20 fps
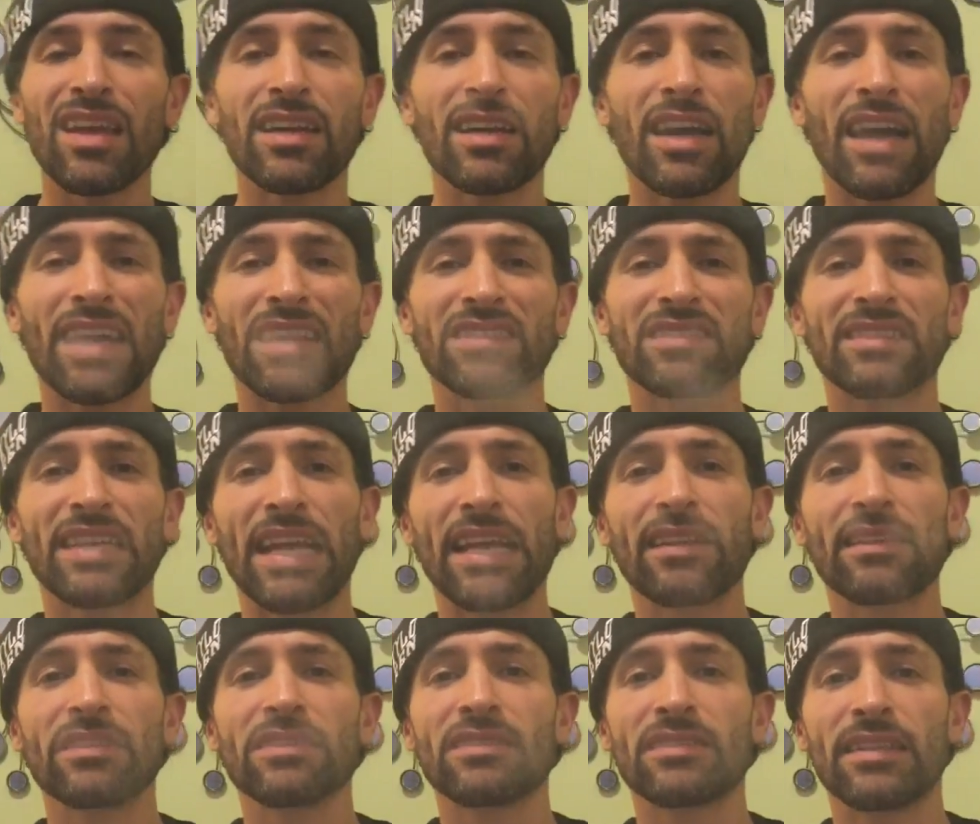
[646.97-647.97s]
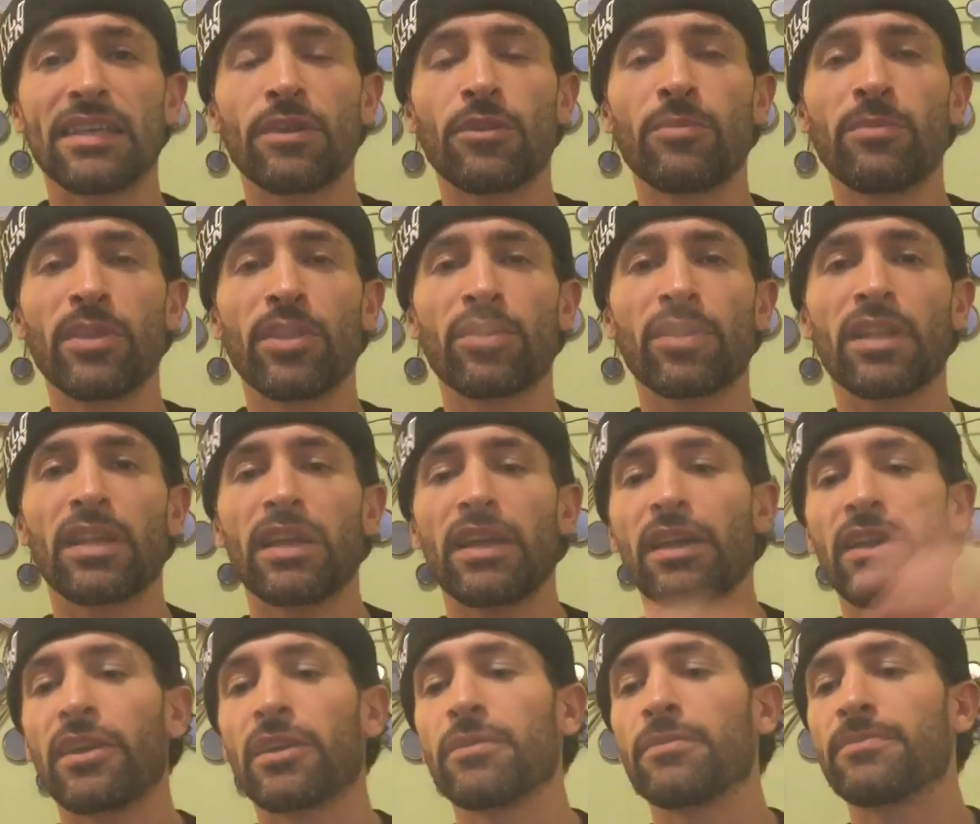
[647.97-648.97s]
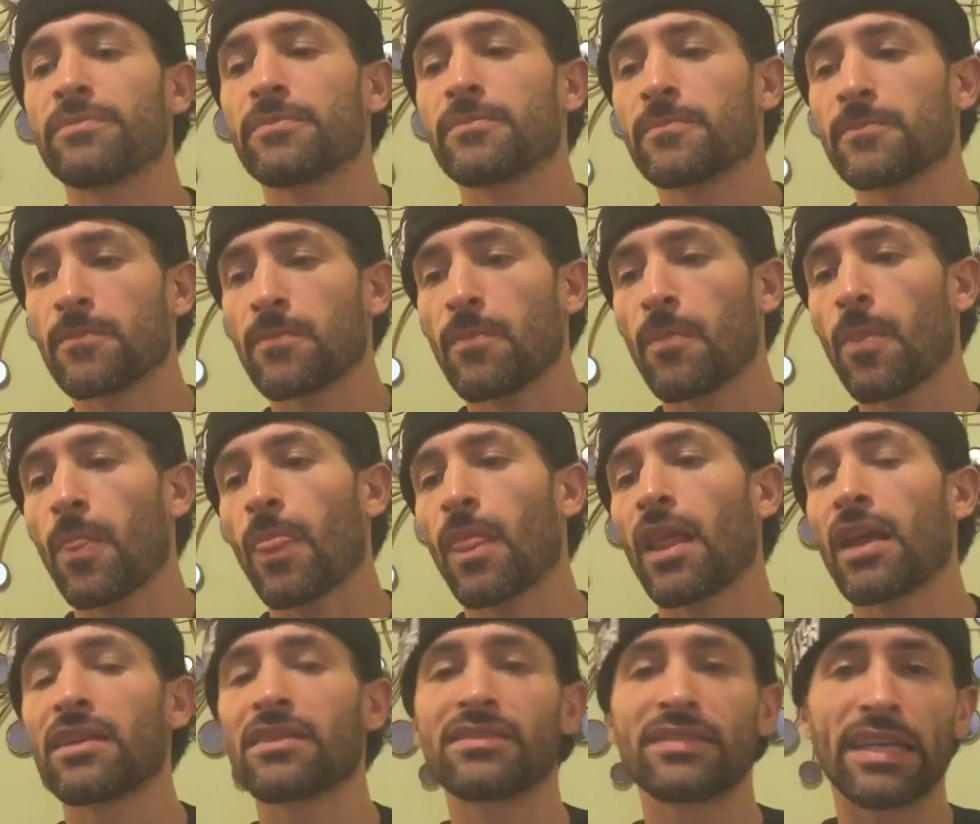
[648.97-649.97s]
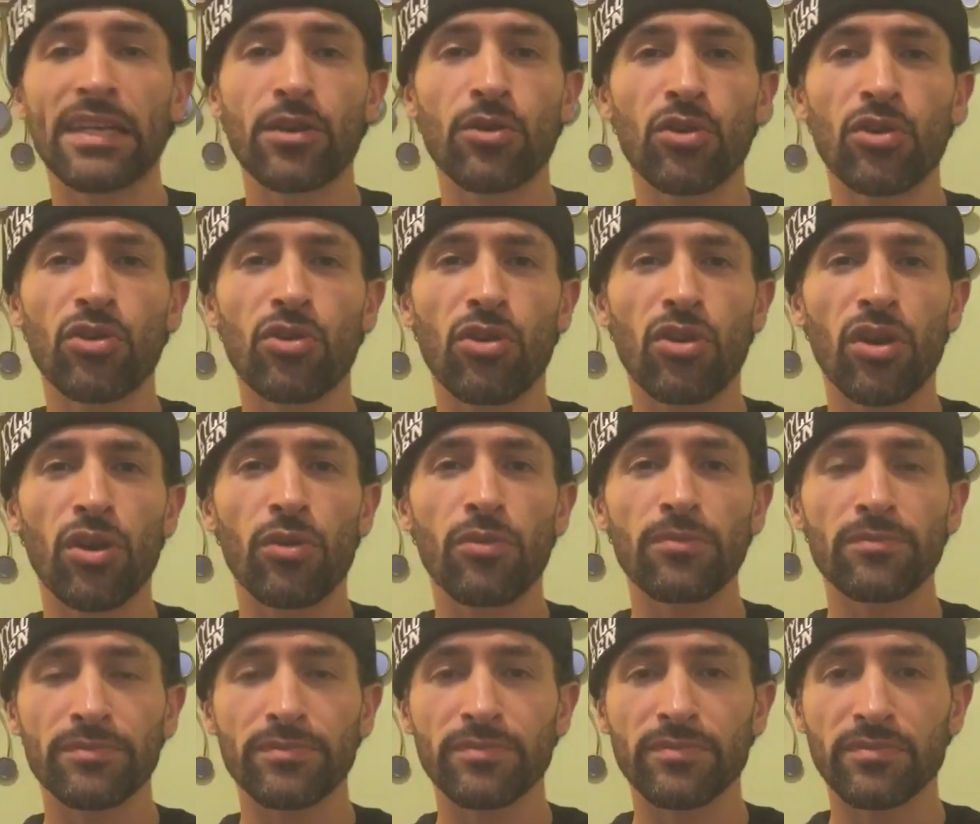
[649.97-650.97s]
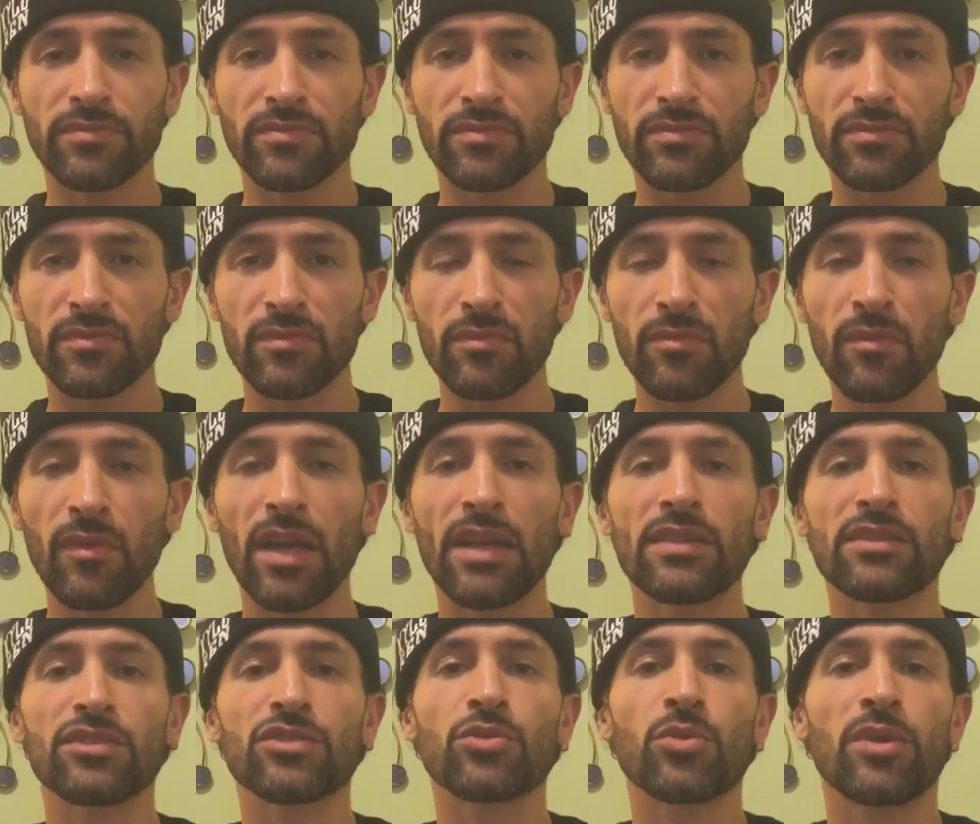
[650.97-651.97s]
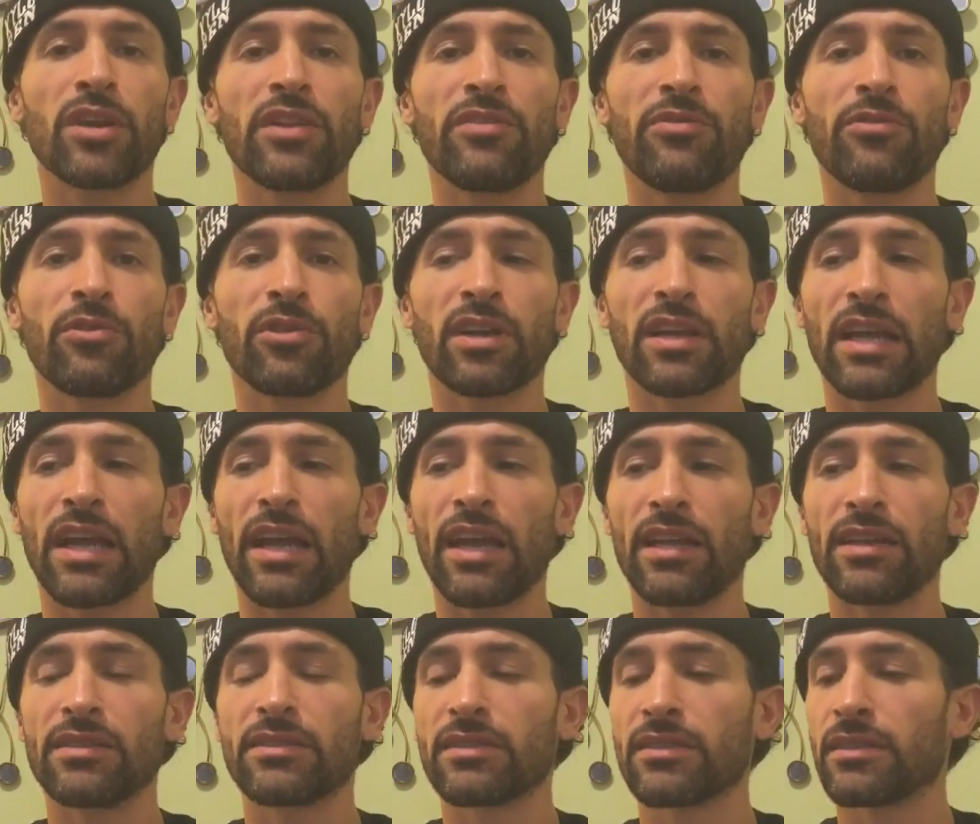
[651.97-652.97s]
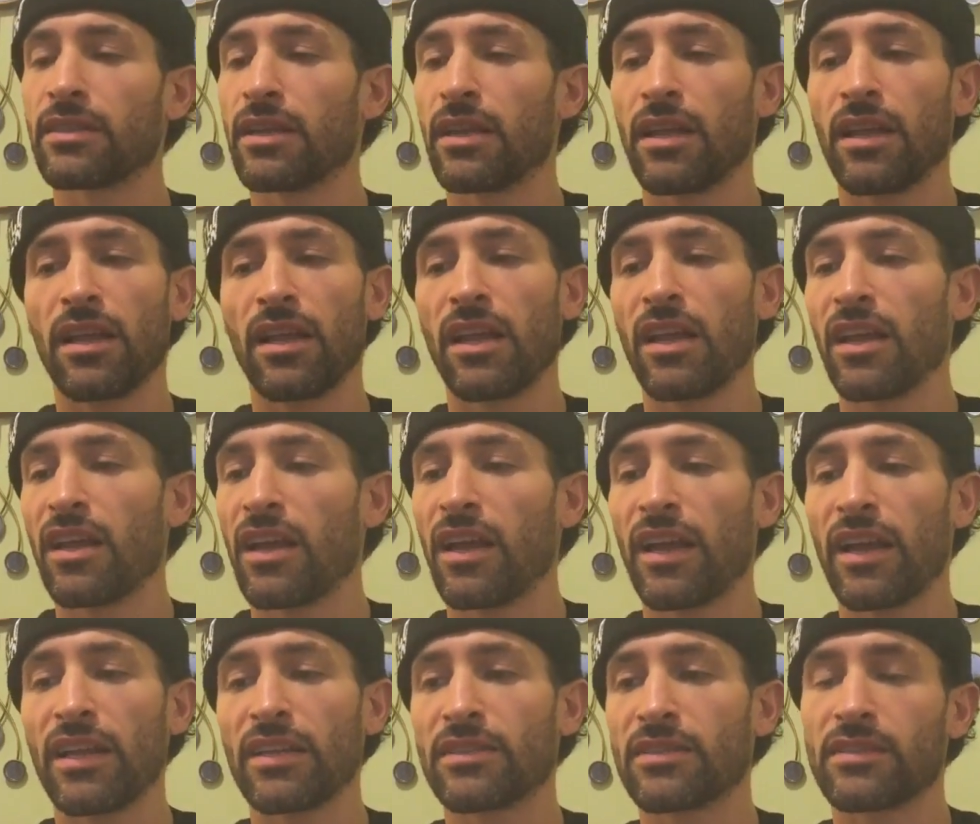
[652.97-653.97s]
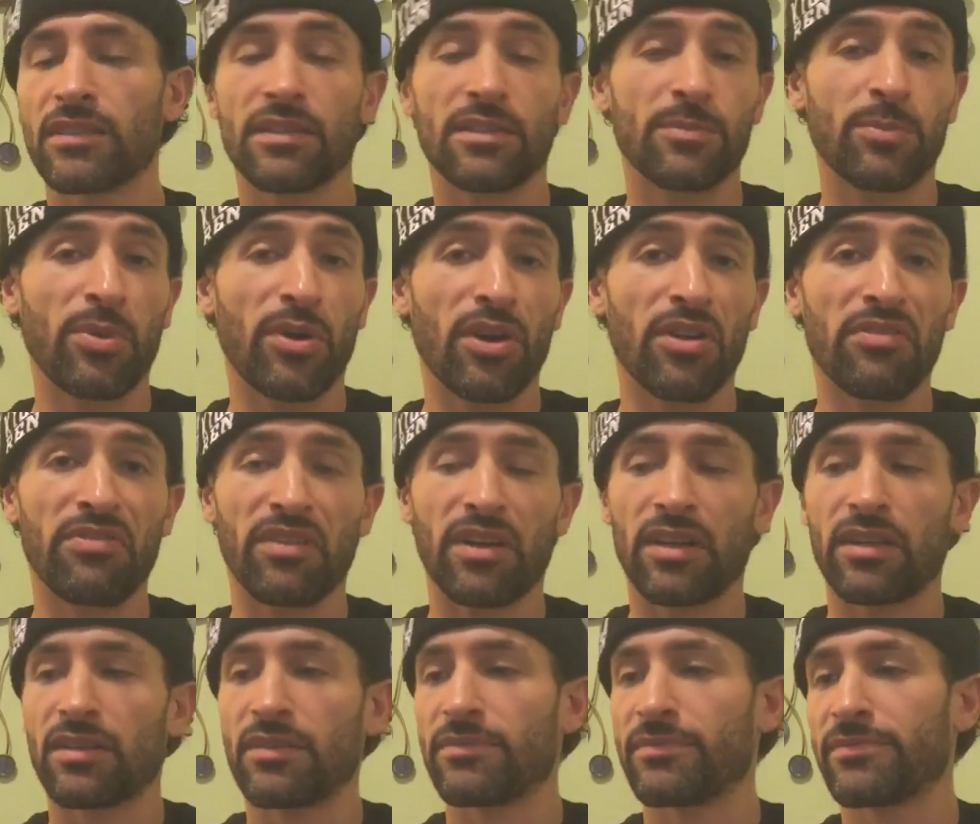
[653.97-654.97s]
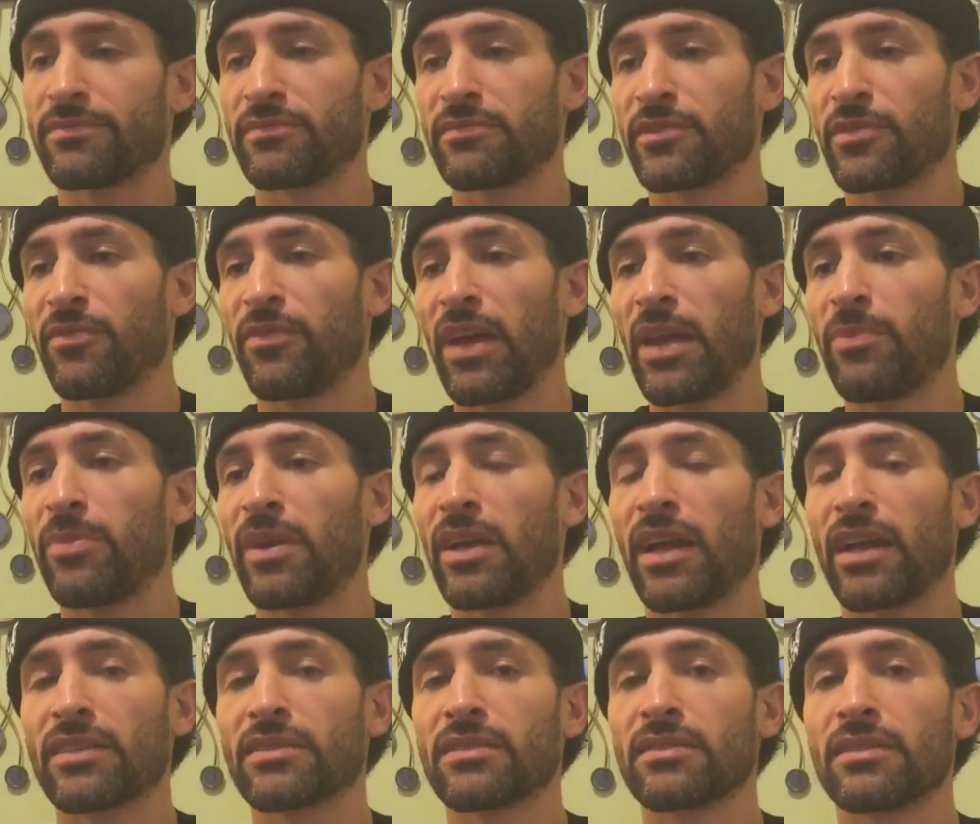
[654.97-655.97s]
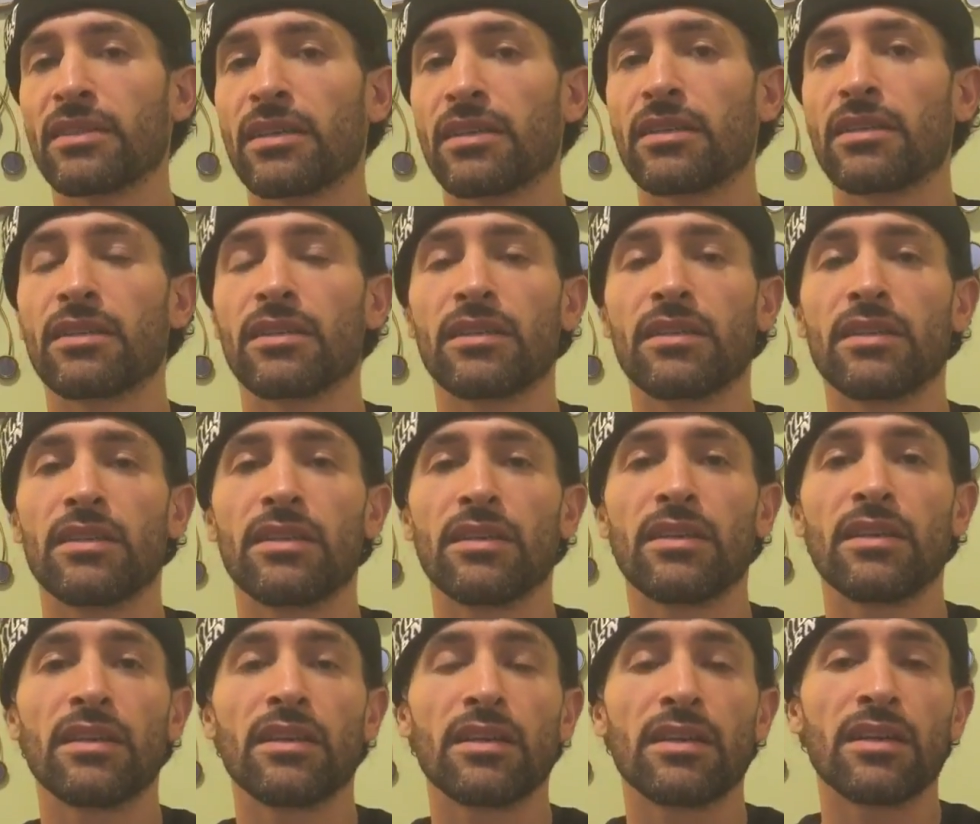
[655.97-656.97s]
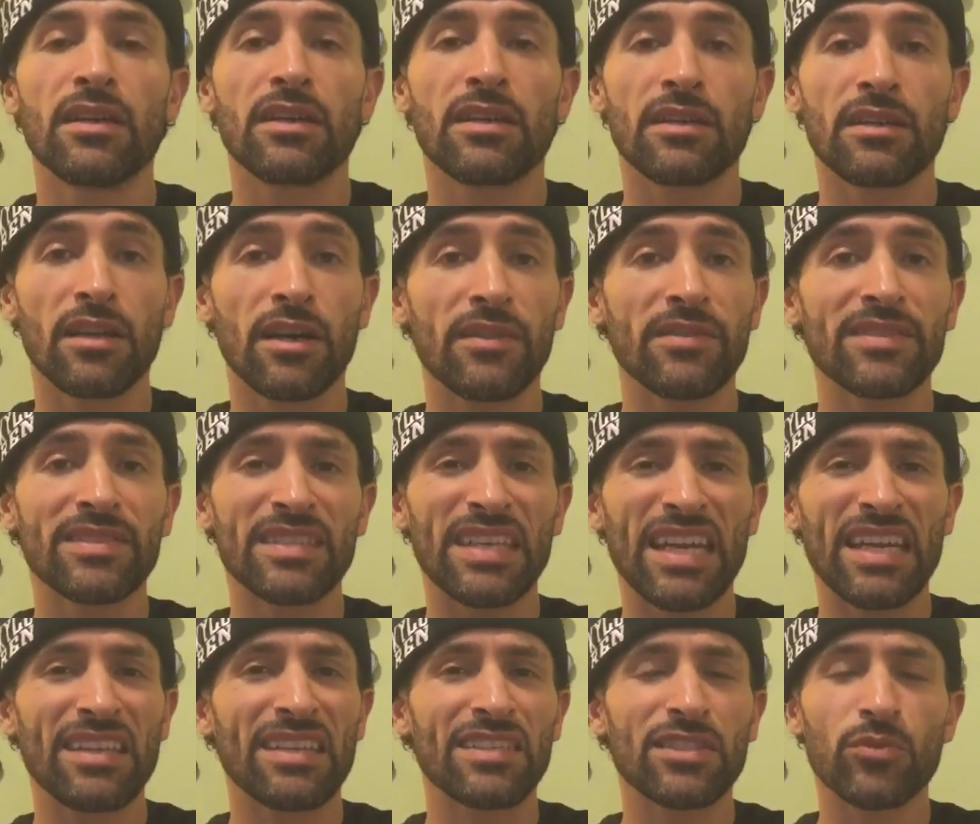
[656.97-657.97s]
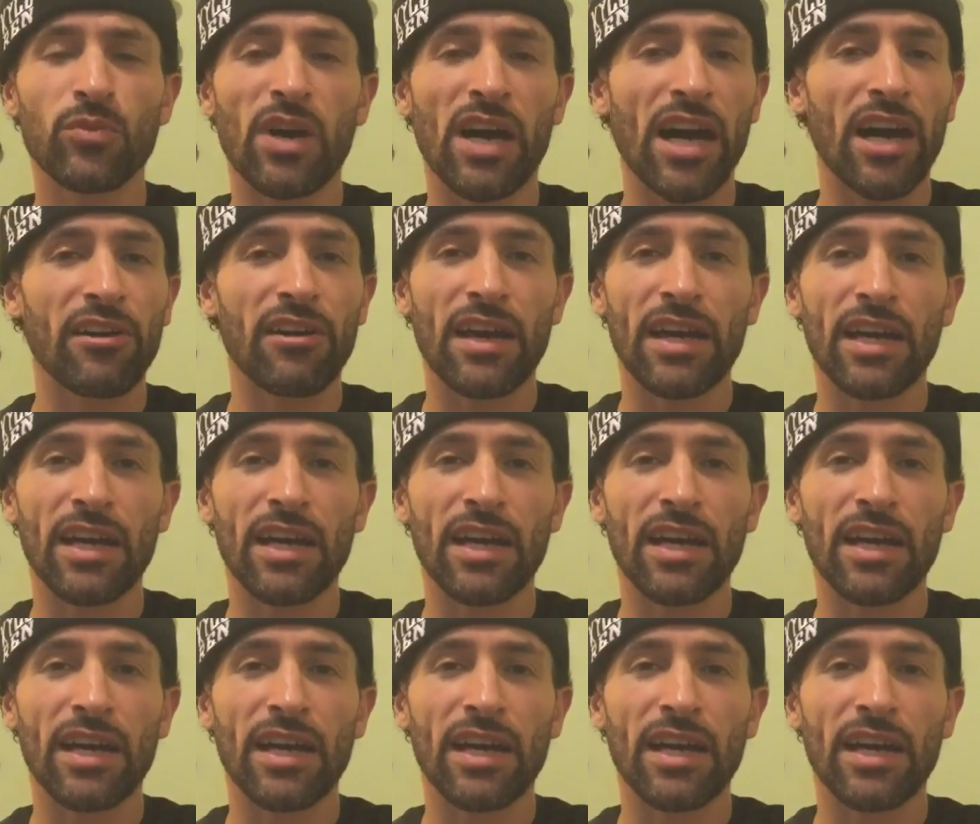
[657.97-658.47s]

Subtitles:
Got a stainless steel build in here, single coil. It's 24 gauge, and it's perfect. It's vaping excellent. Love stainless wire.